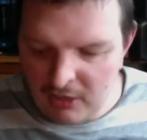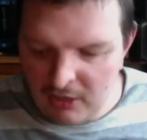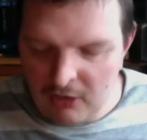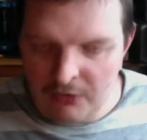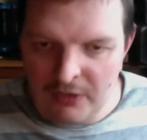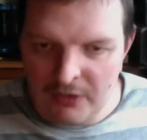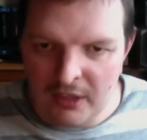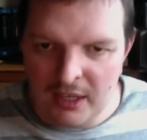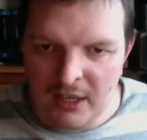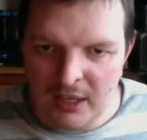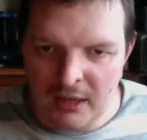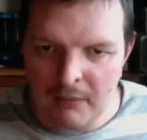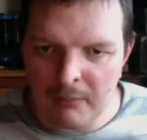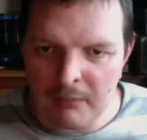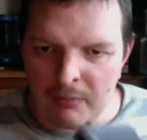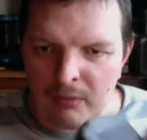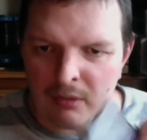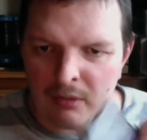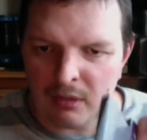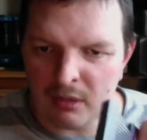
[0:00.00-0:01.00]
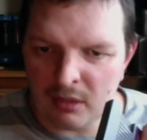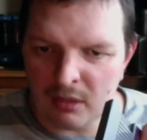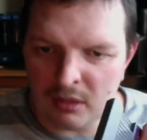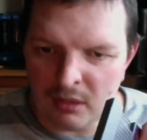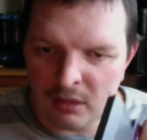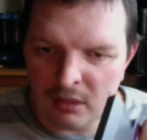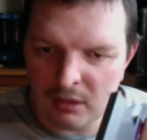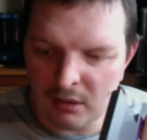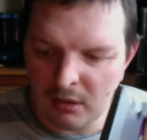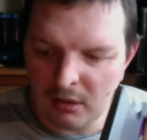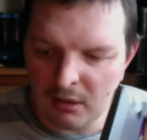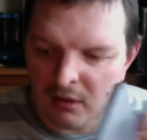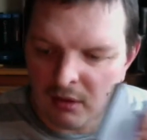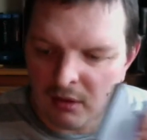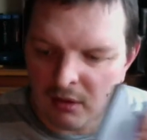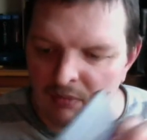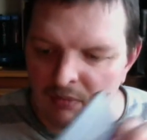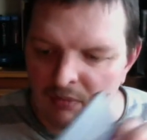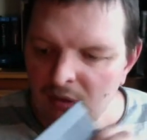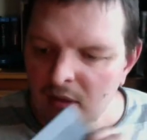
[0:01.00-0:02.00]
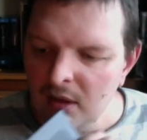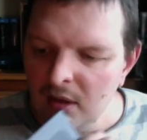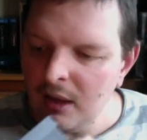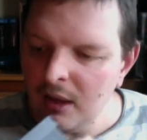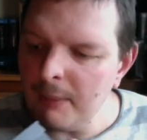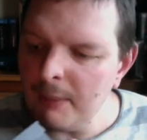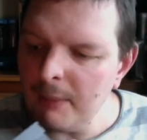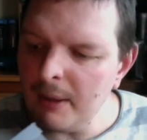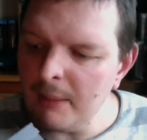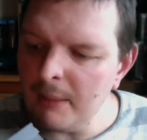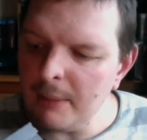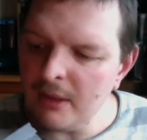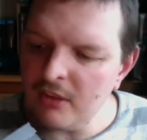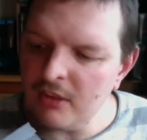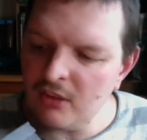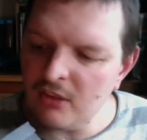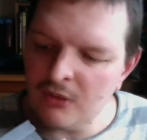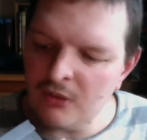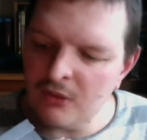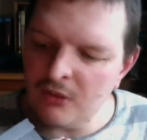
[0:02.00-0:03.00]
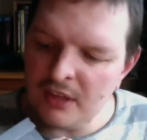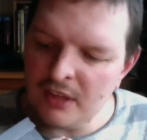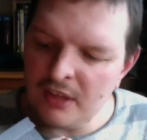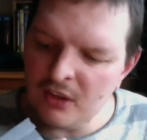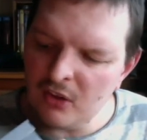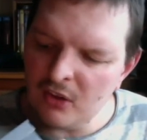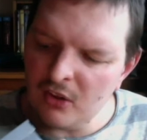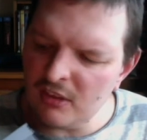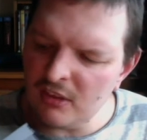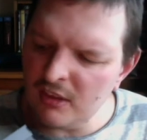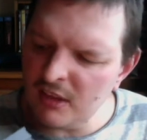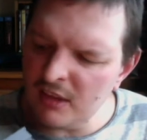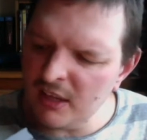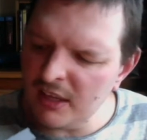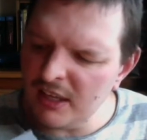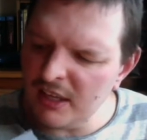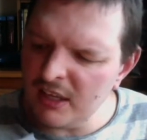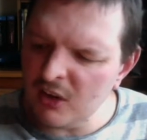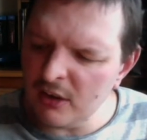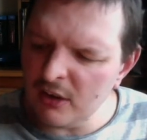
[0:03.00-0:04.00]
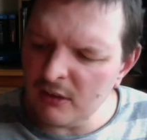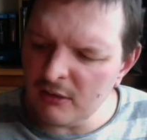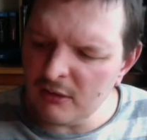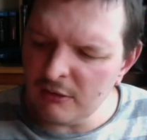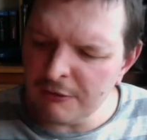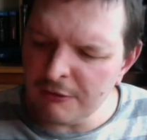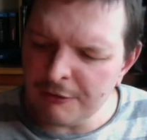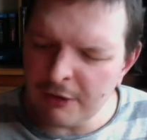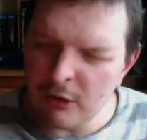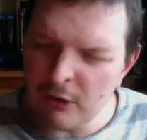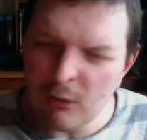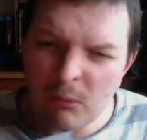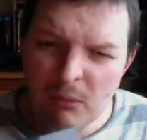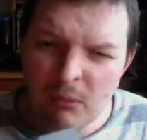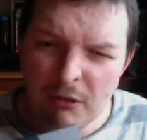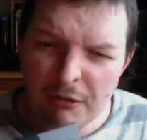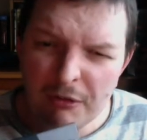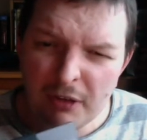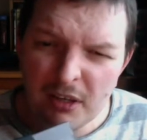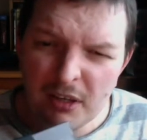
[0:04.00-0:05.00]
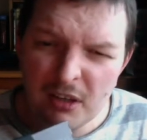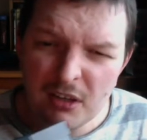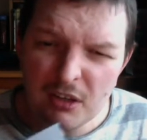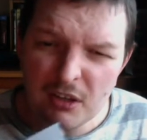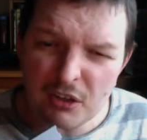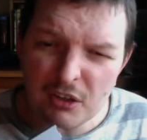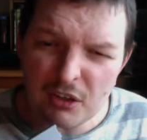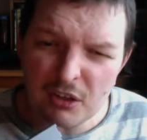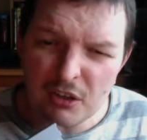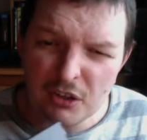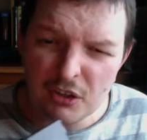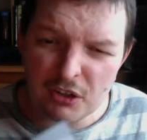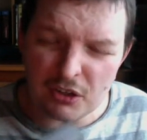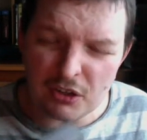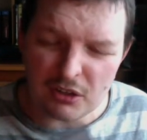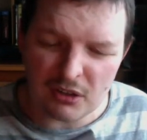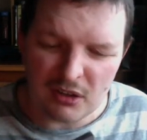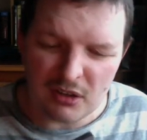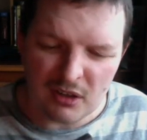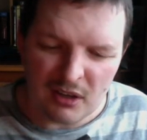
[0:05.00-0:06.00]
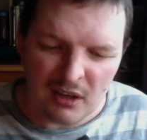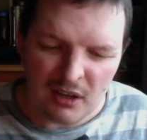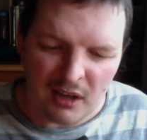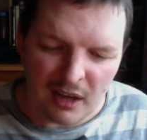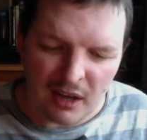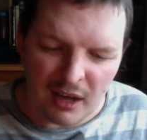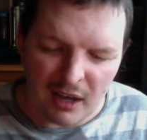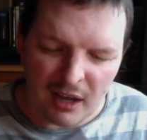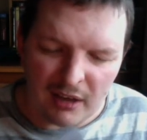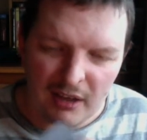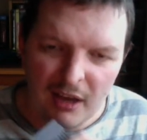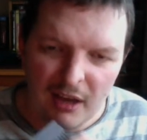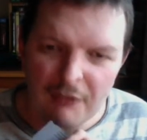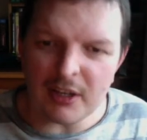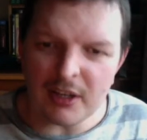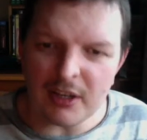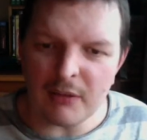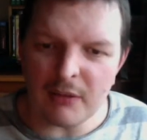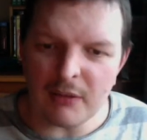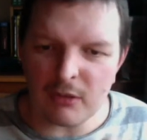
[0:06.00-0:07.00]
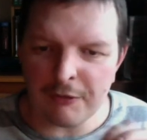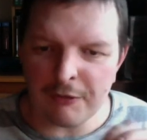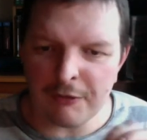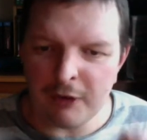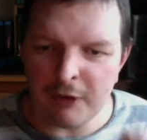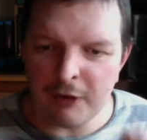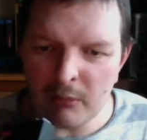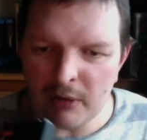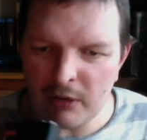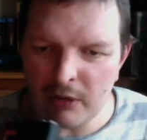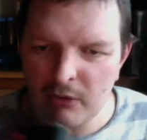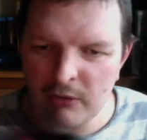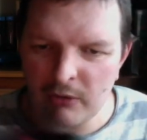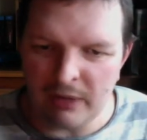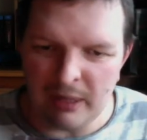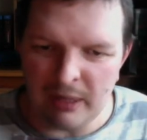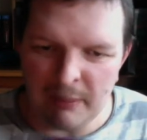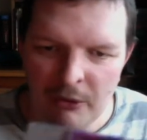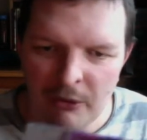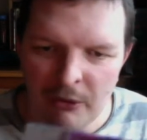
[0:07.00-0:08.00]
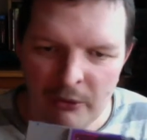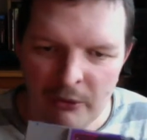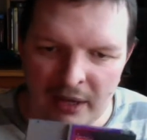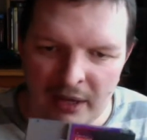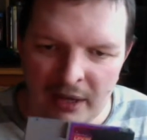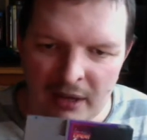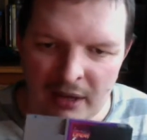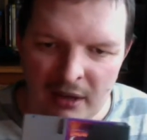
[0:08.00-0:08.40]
on the 1989 film, I think. Yeah, I think there was a film, Little Nemo, wasn't there?